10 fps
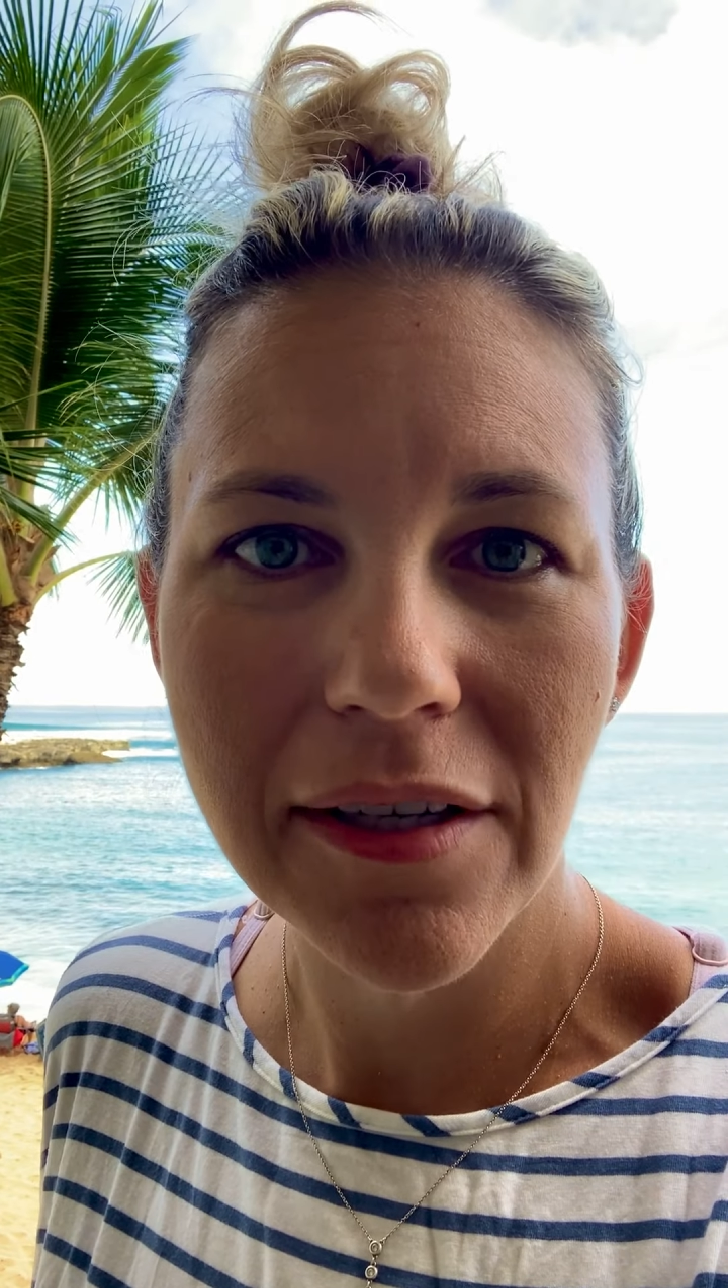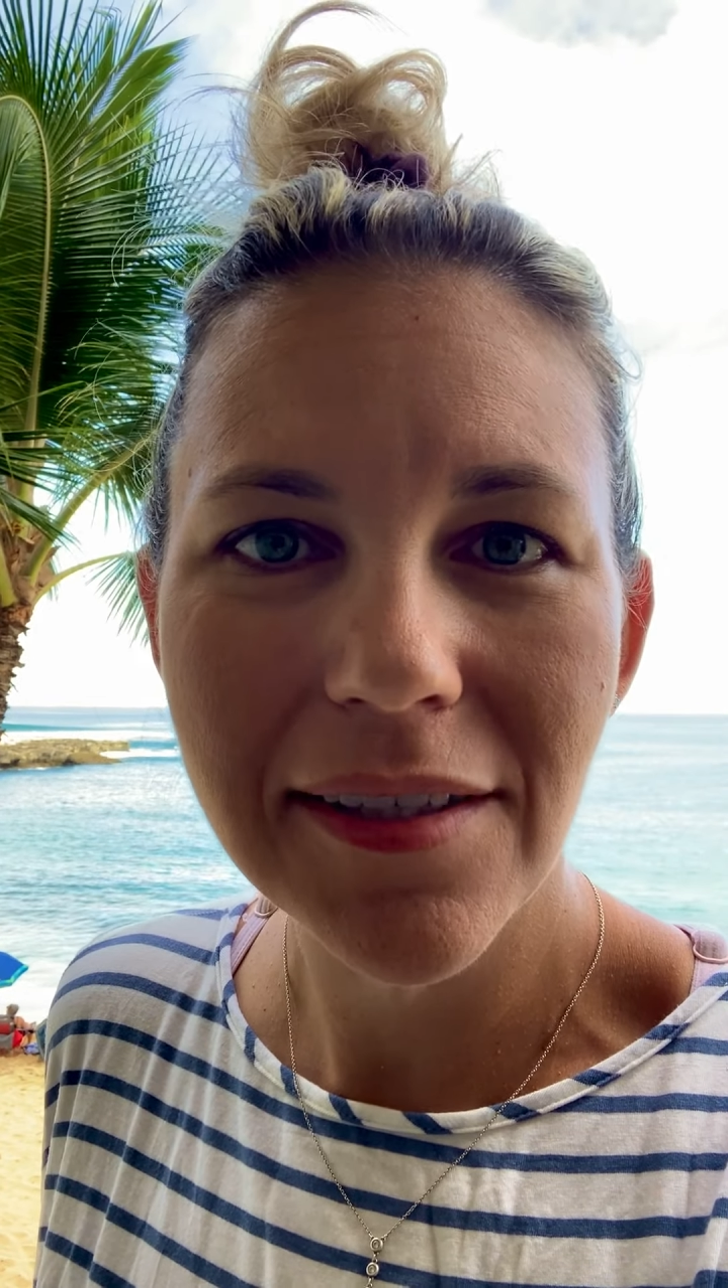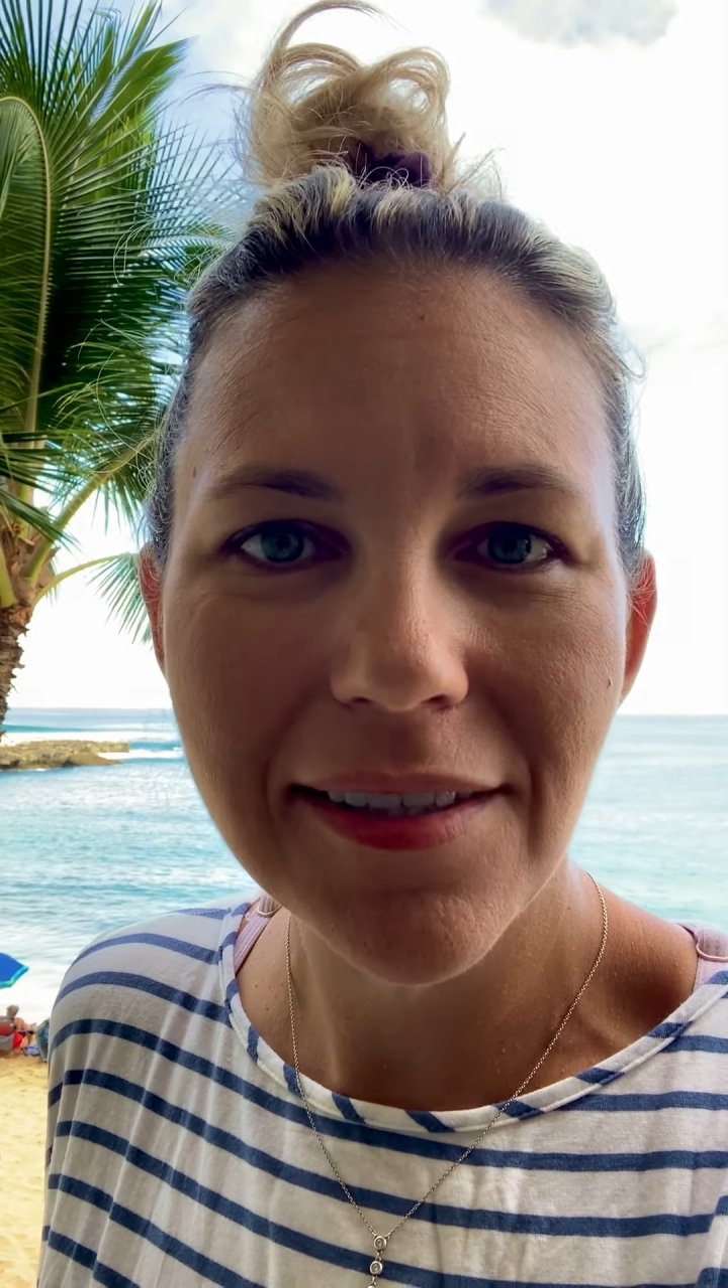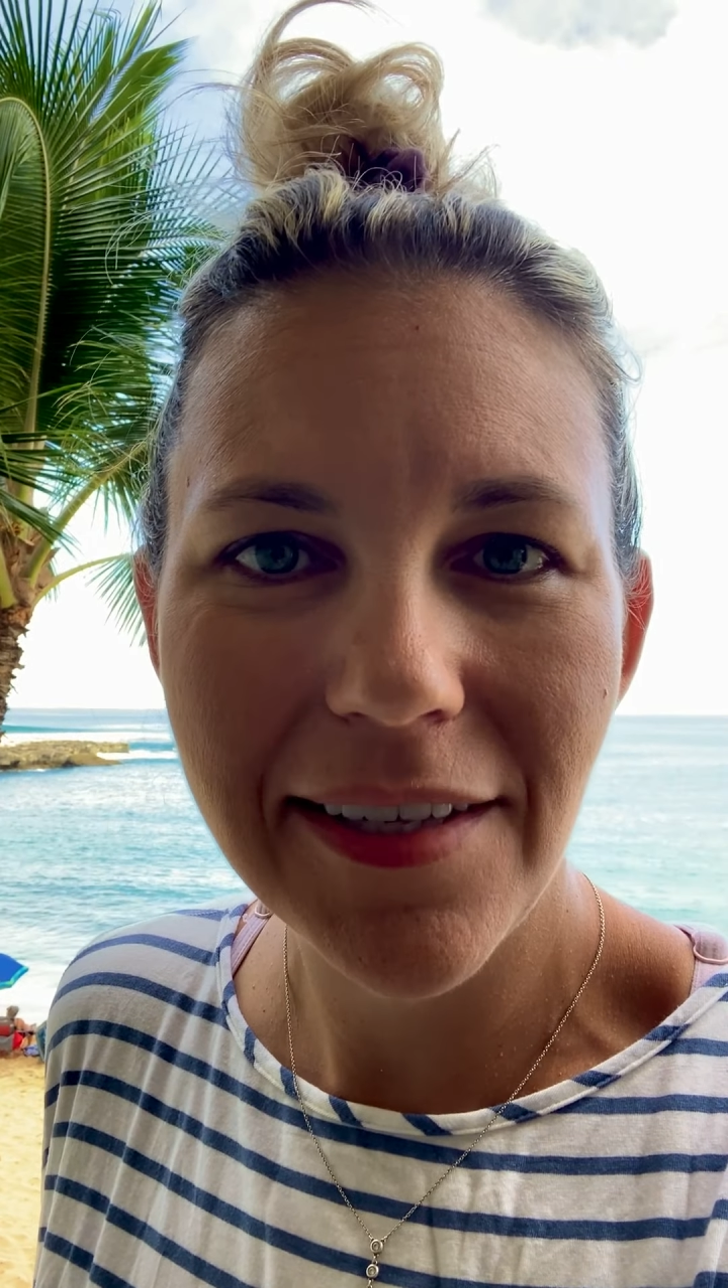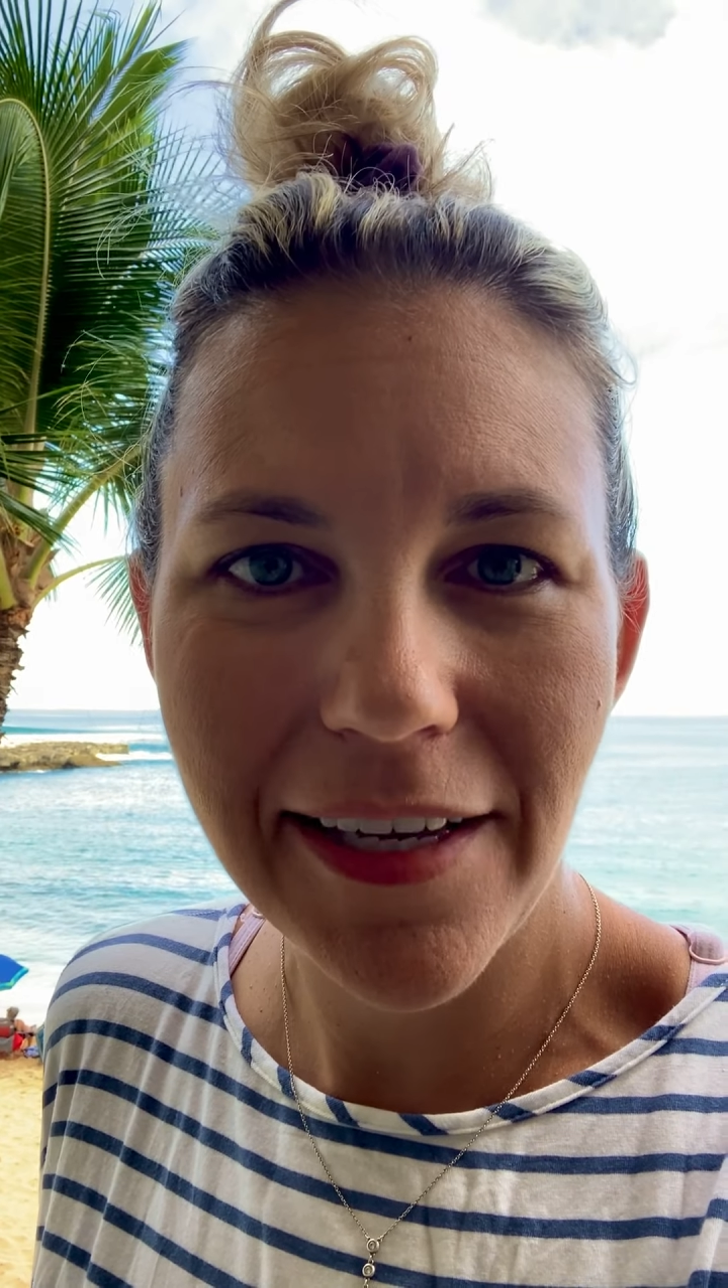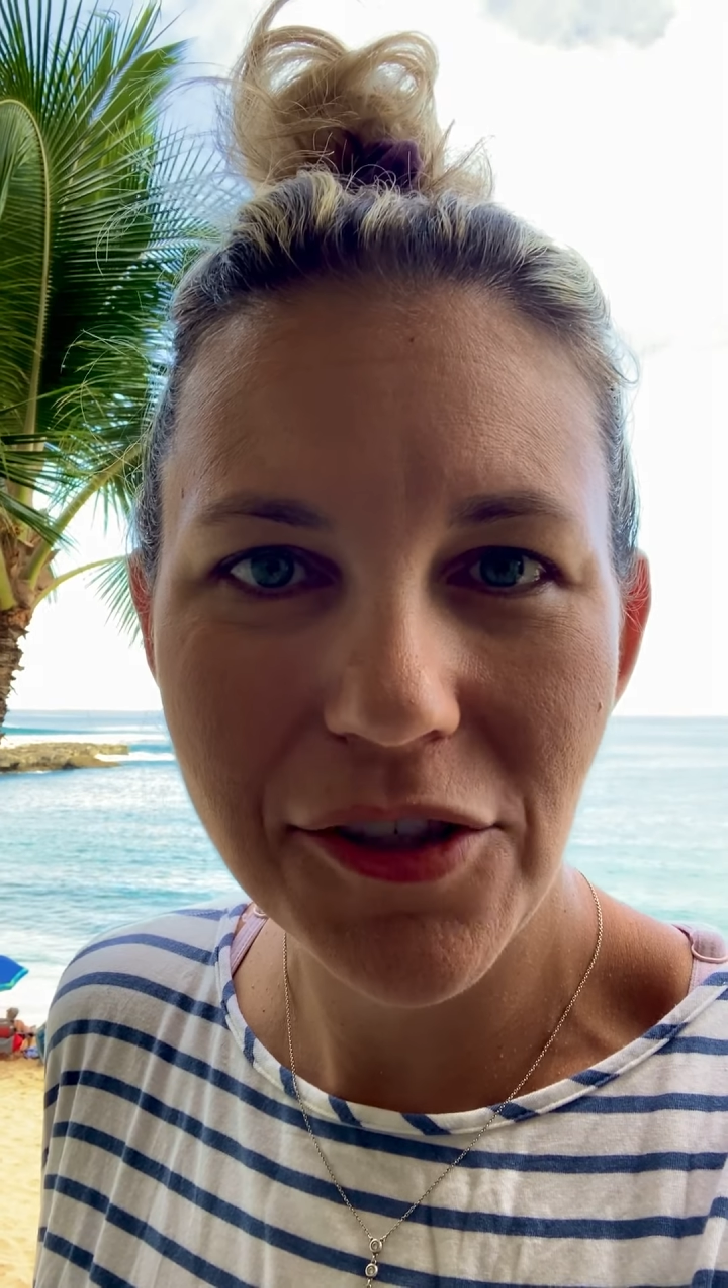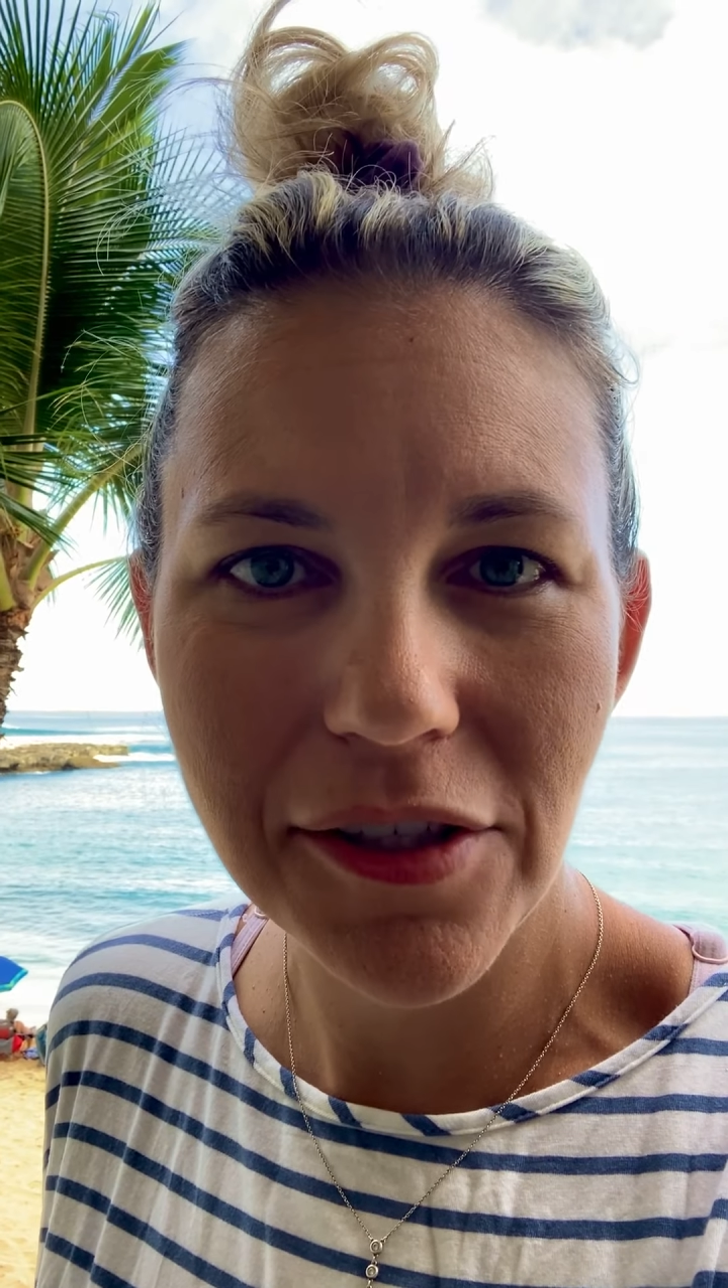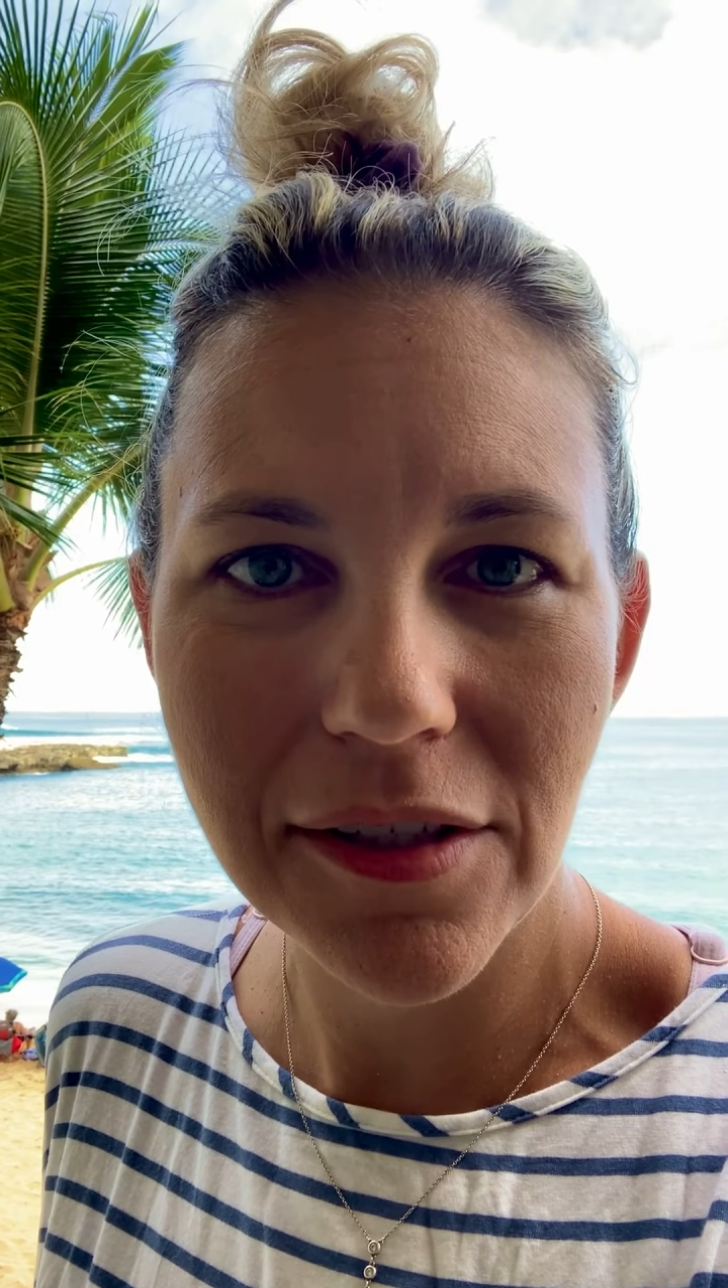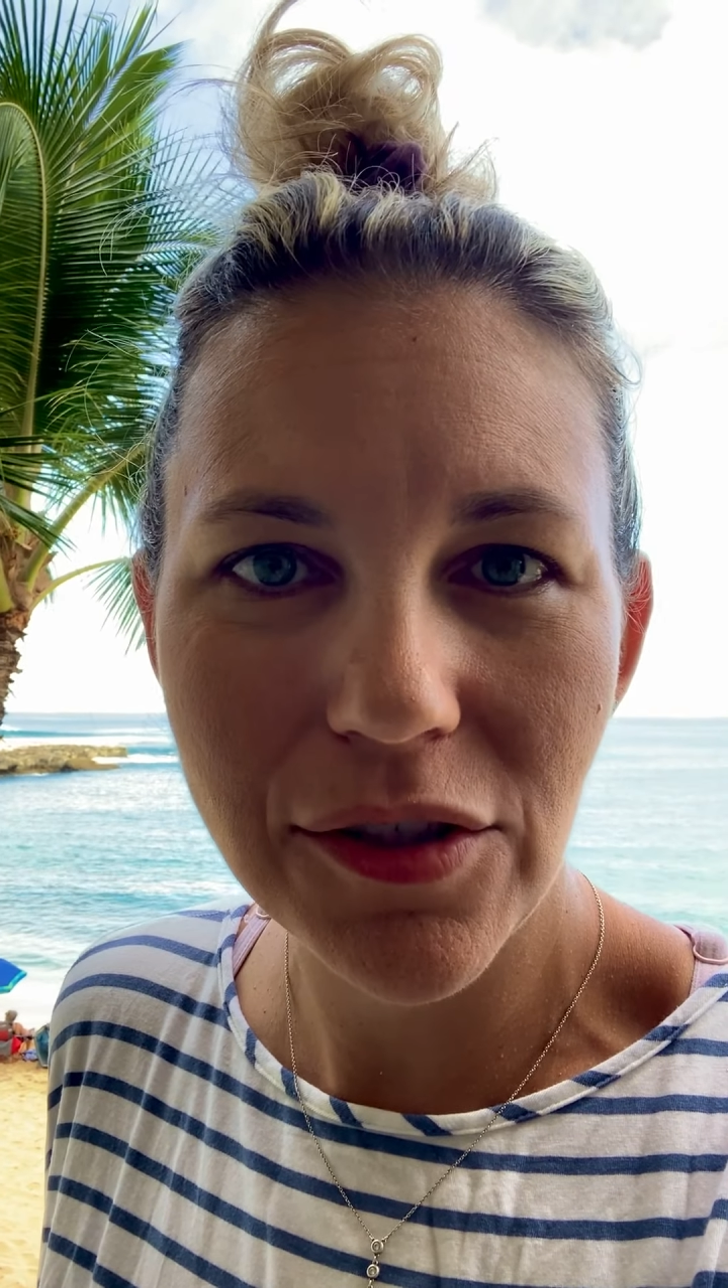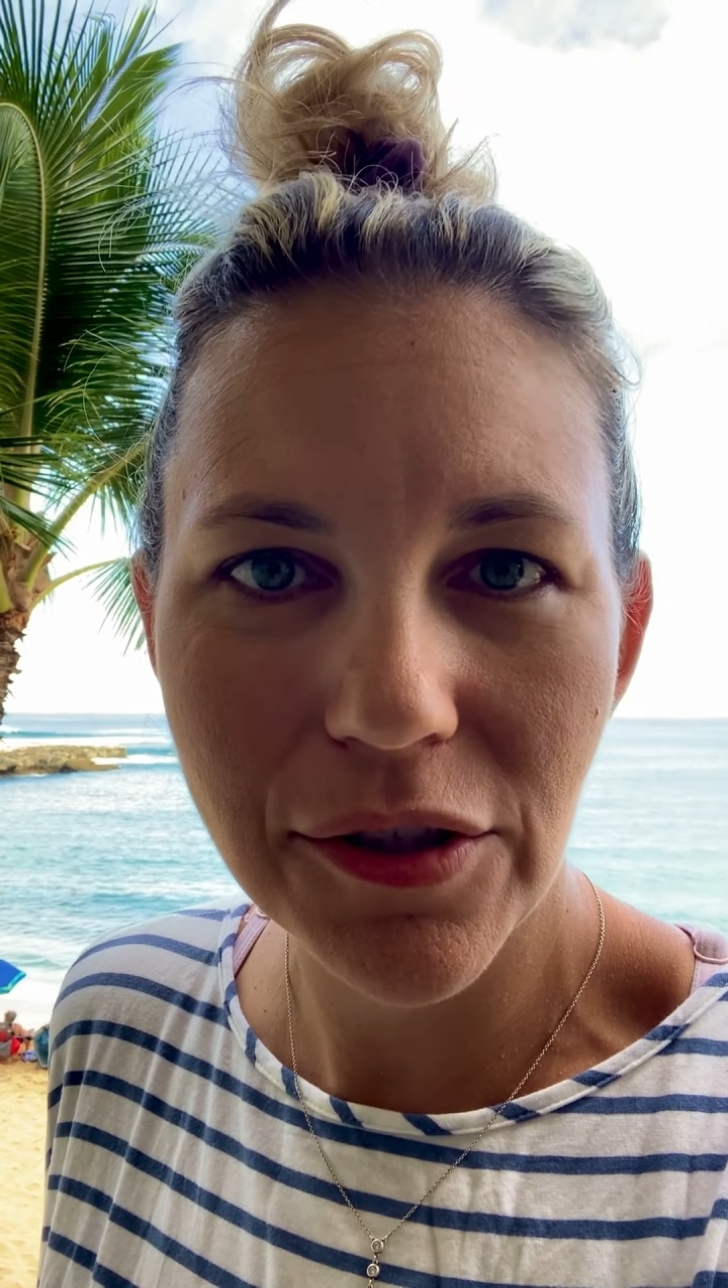
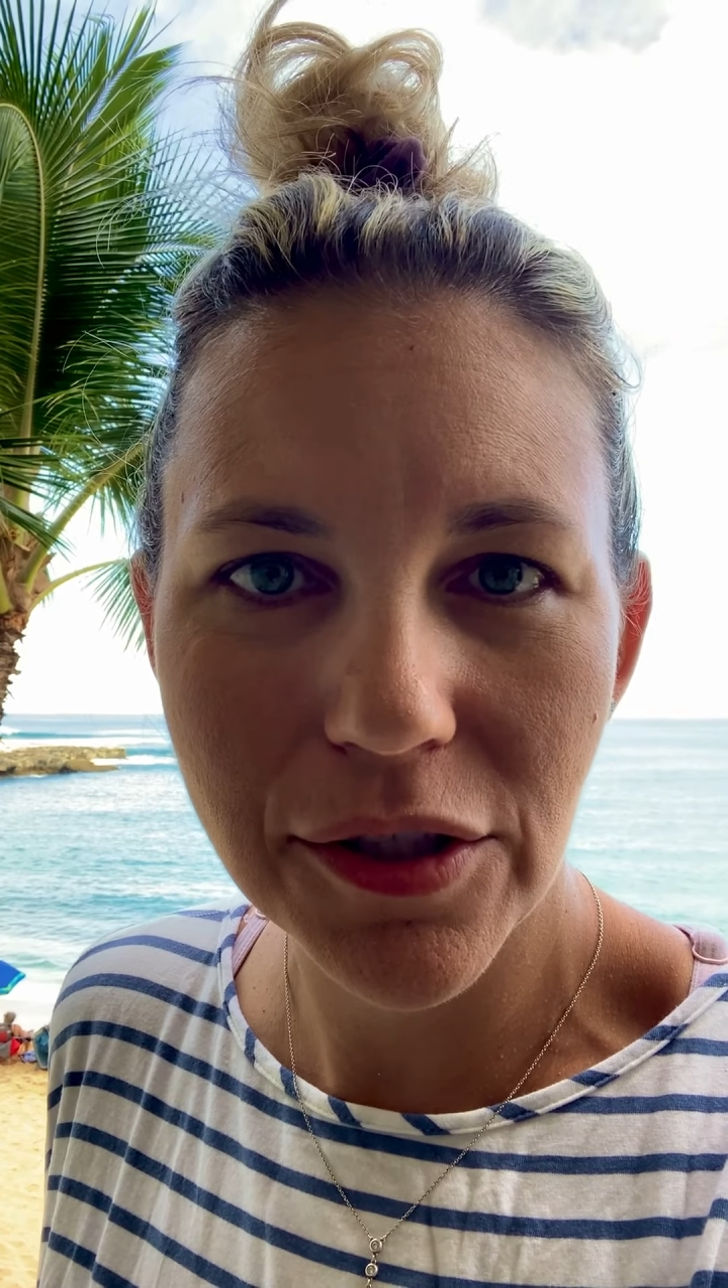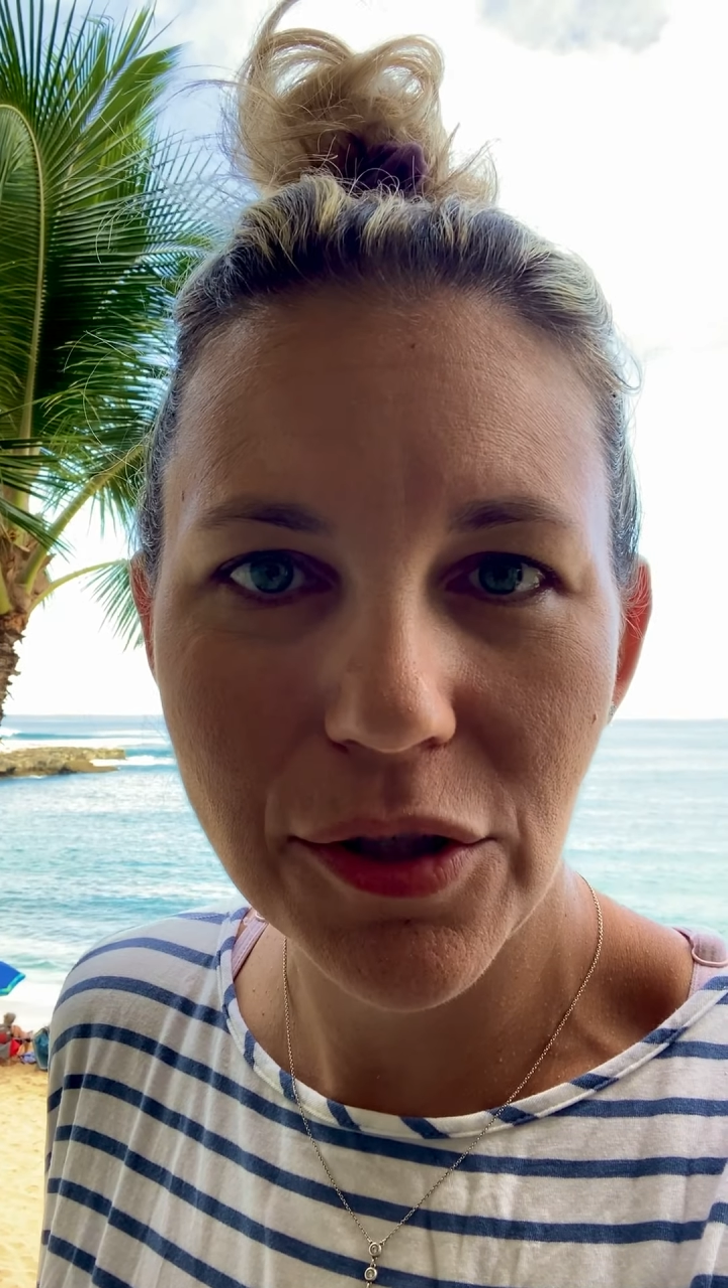stations you're